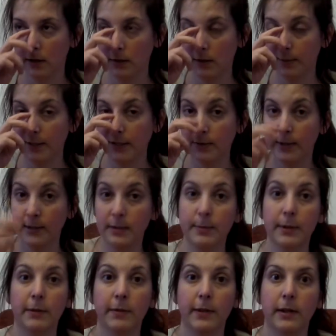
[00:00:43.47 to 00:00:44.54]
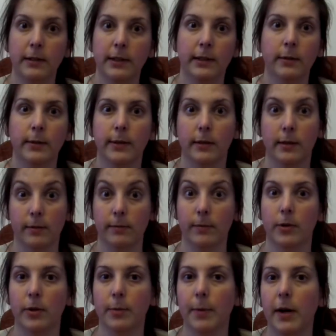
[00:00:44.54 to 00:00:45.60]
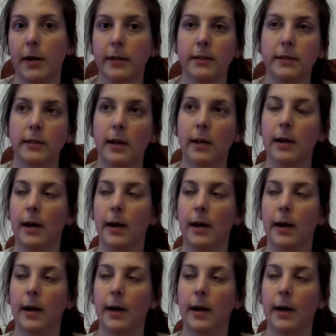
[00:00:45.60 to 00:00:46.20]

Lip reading: I only paid 20p for that, so that was like a real good bargain.